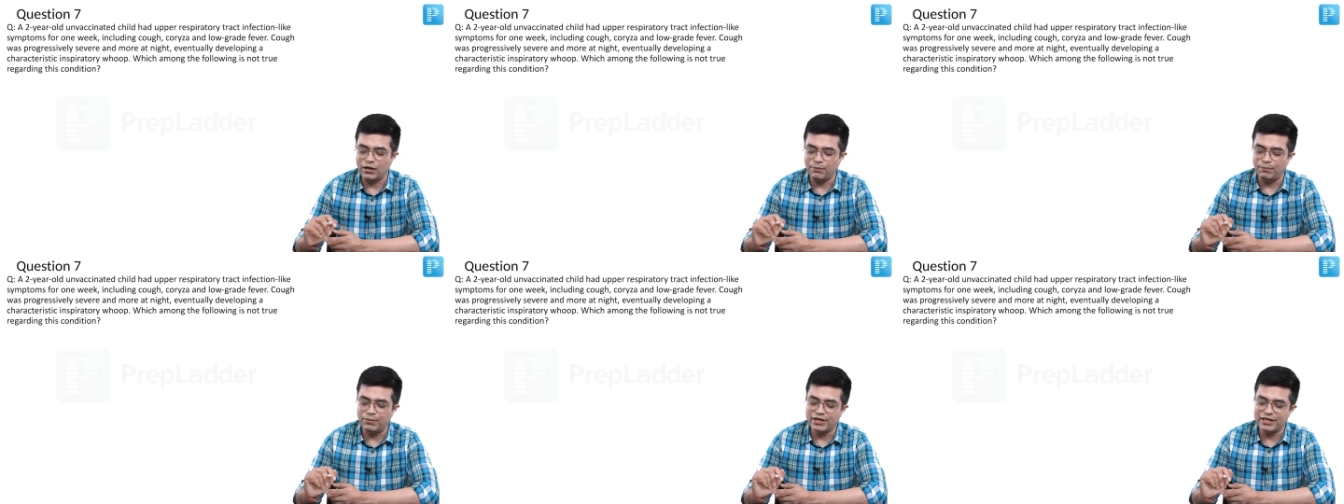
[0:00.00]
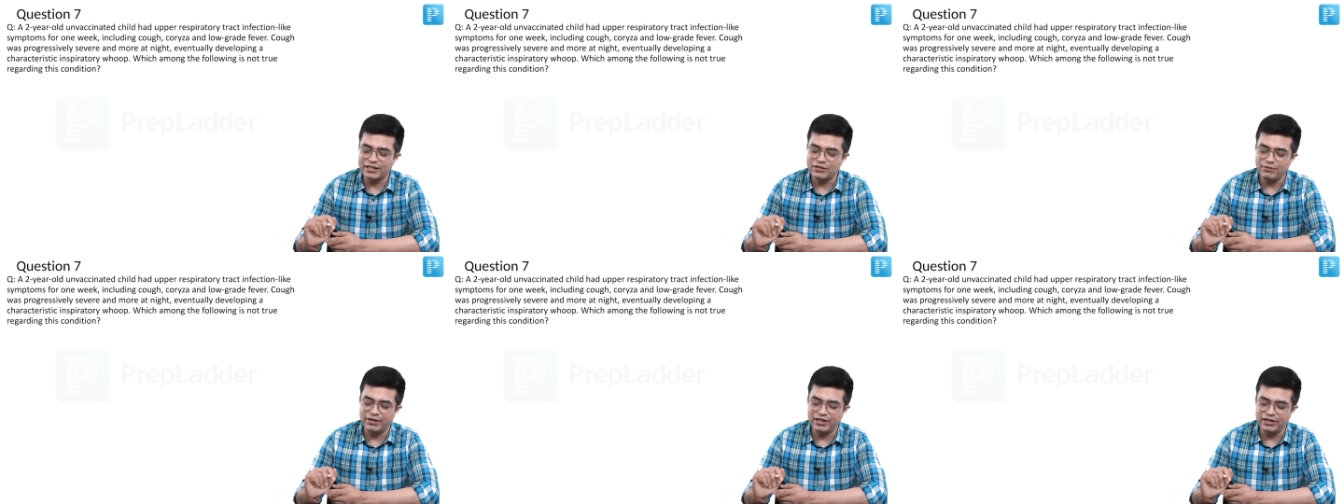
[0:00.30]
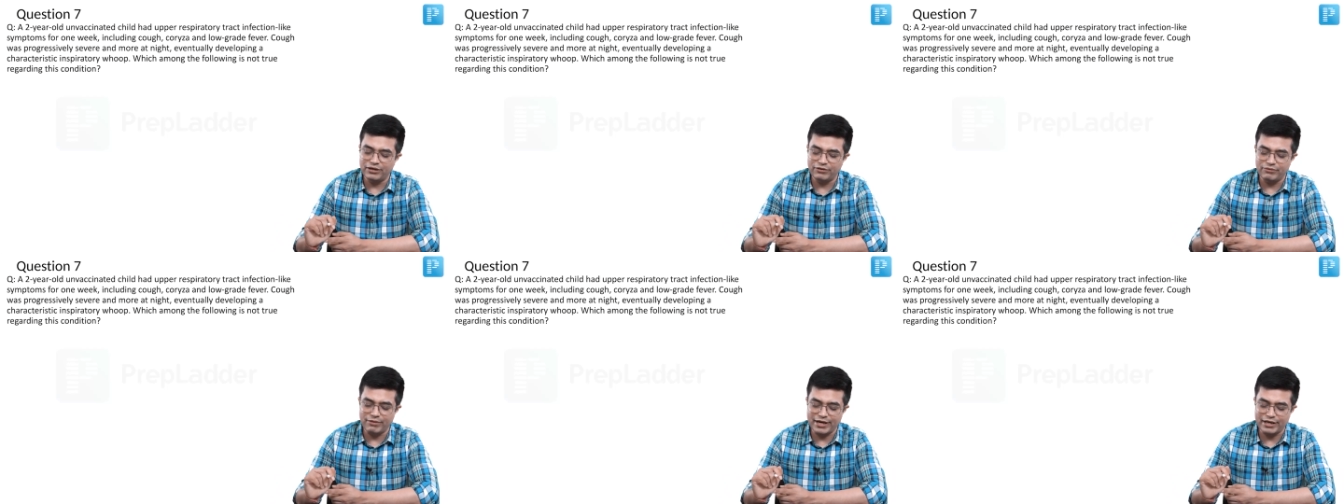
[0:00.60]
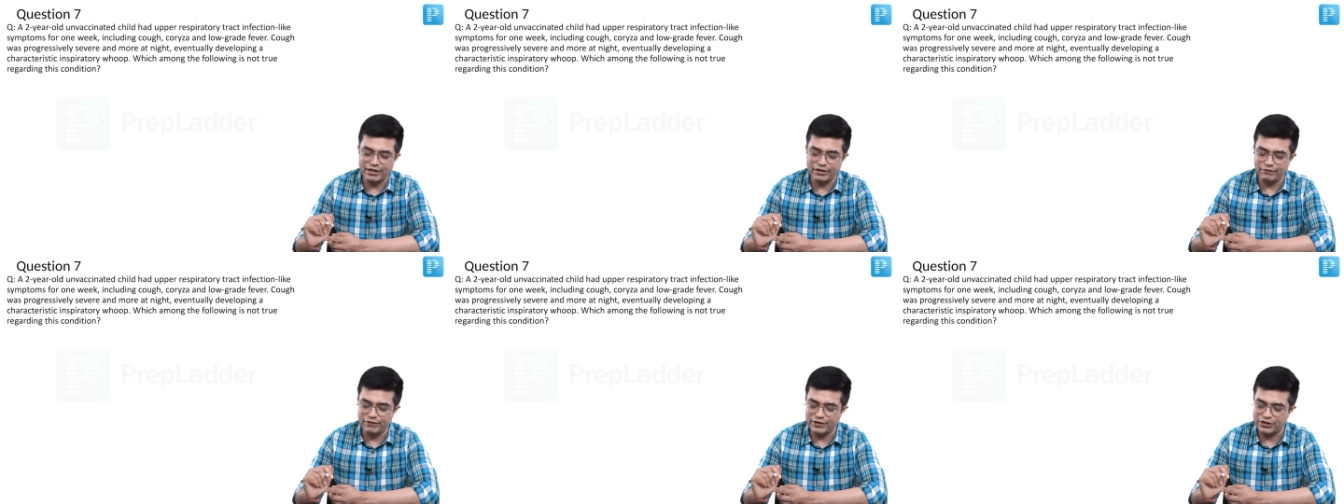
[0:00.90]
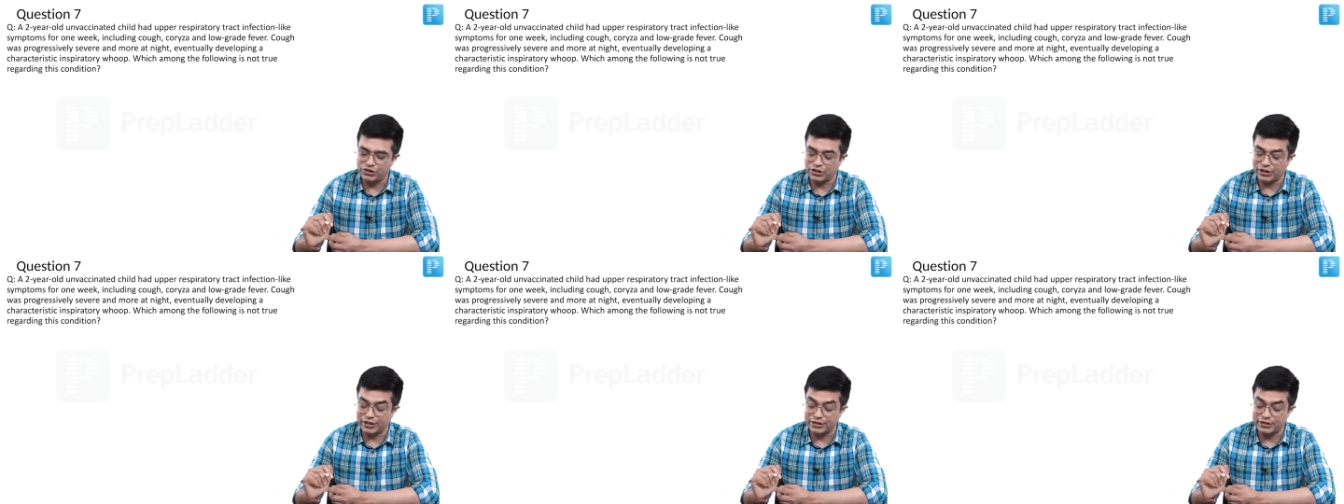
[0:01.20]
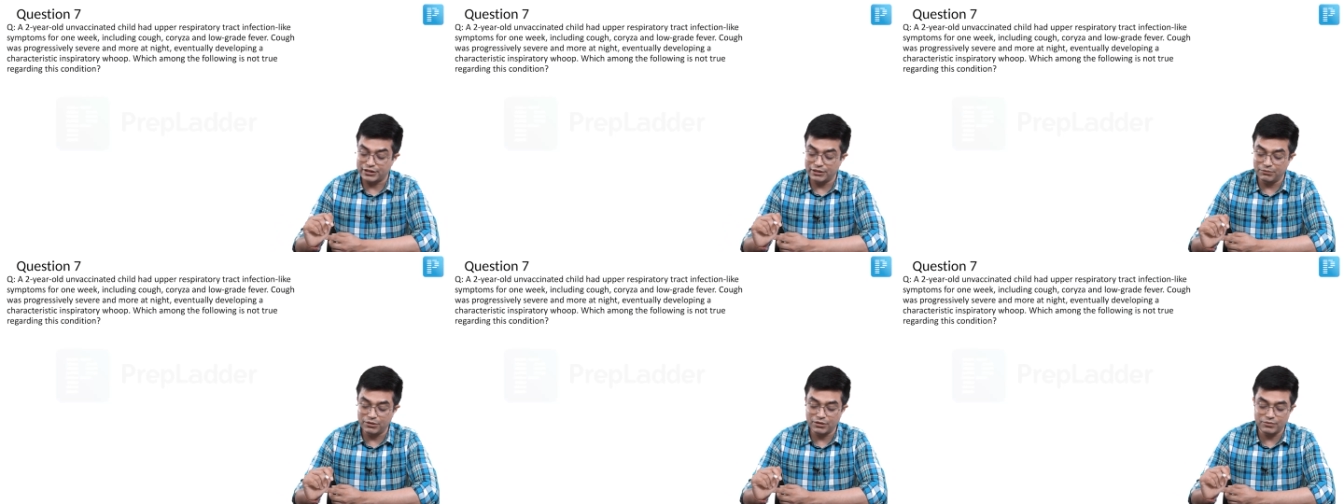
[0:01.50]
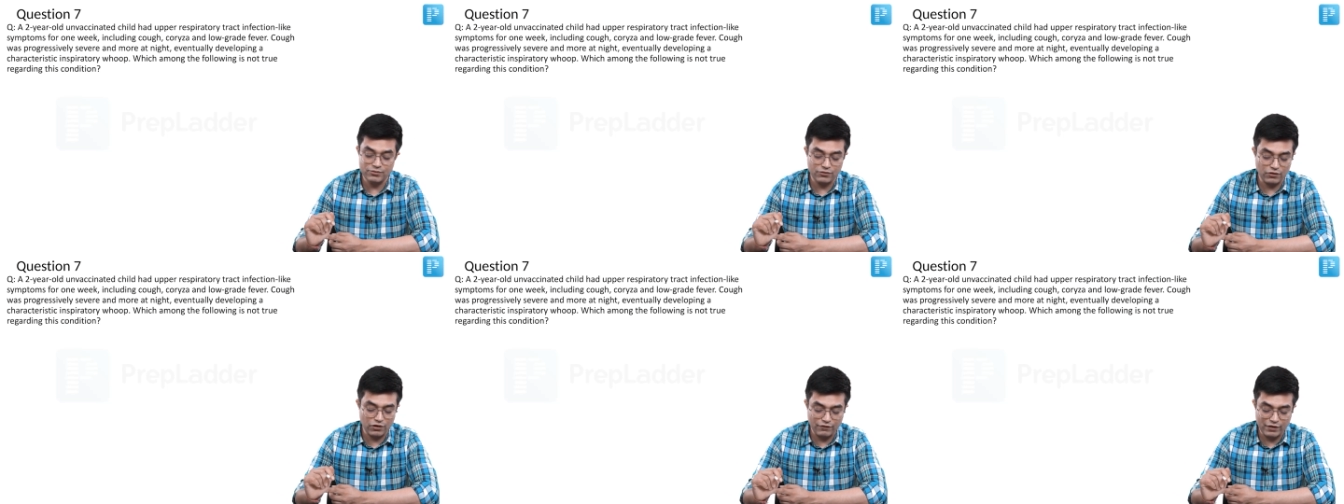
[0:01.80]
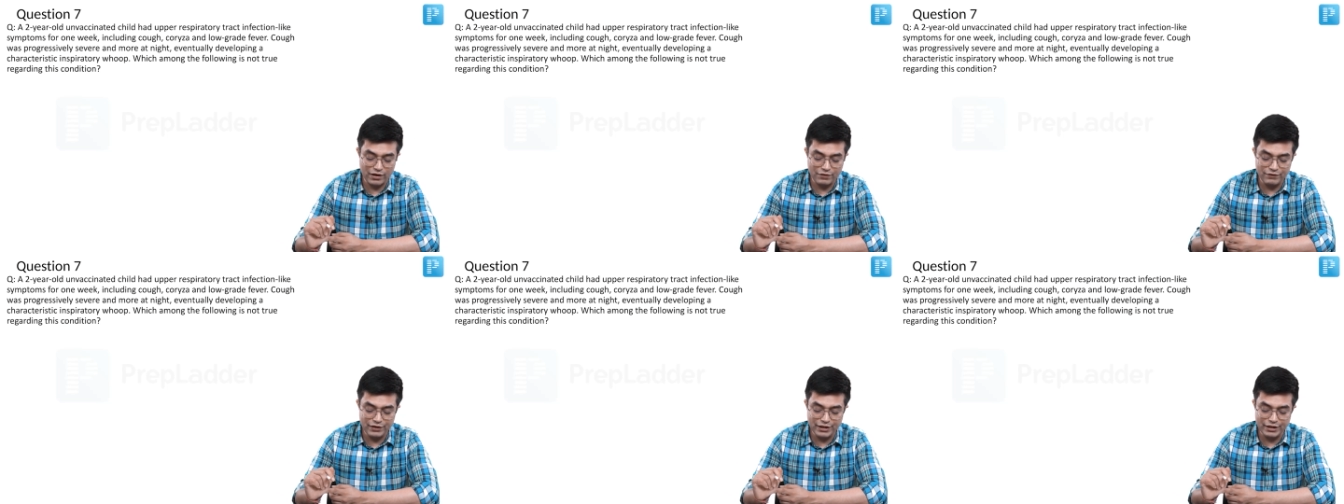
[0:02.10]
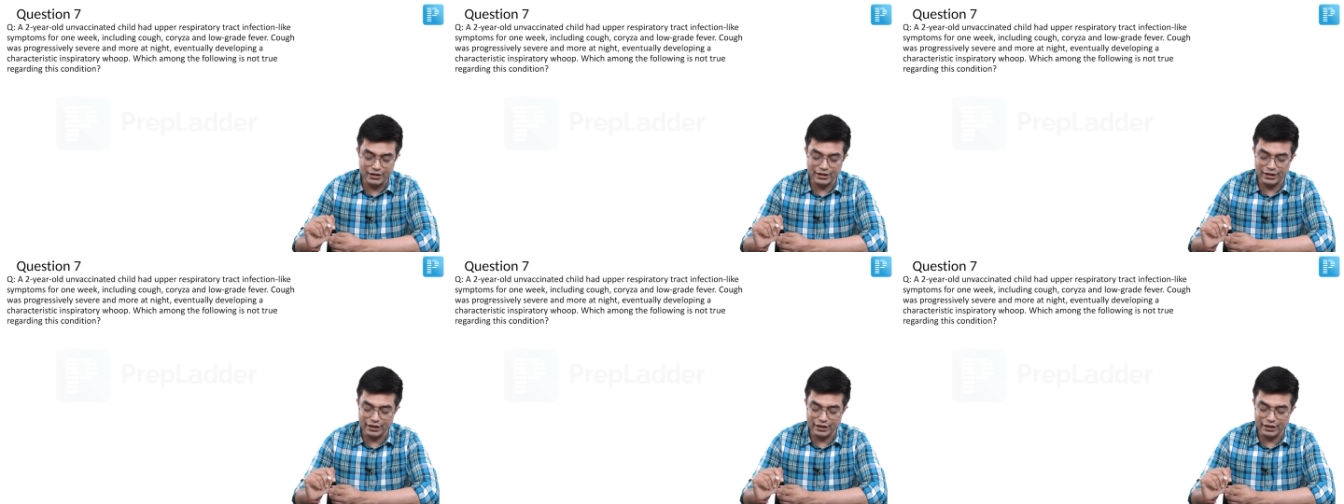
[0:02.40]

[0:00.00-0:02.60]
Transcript: upper respiratory tract infection-like symptoms for one week,